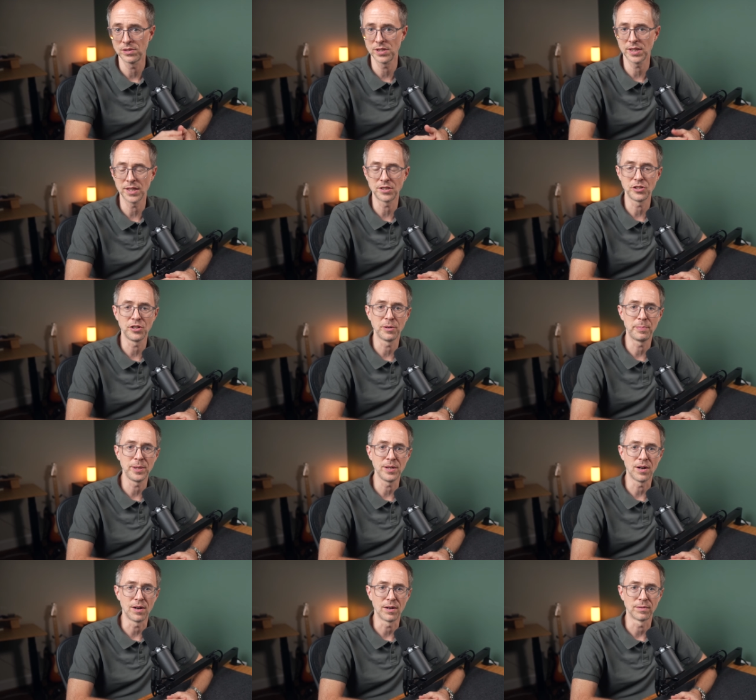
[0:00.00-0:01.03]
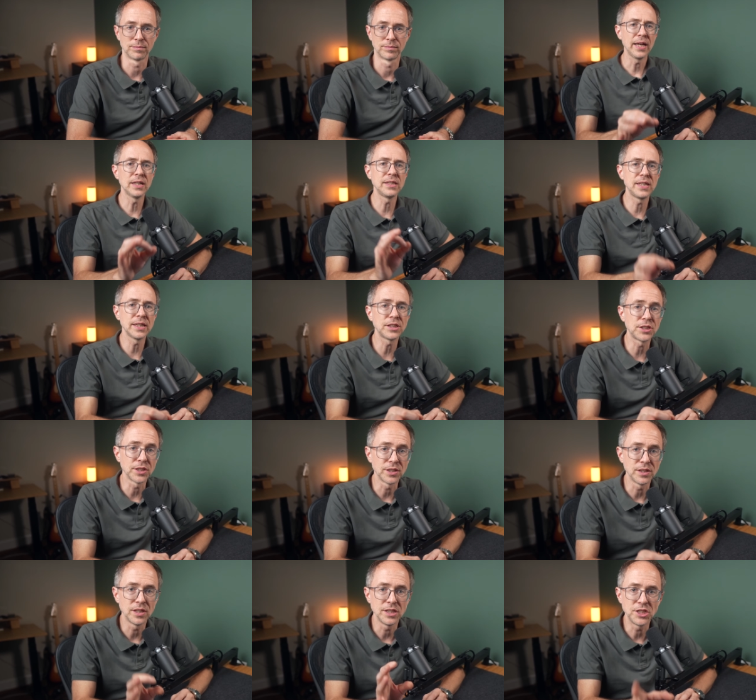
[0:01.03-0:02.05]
to get to your PR. In addition,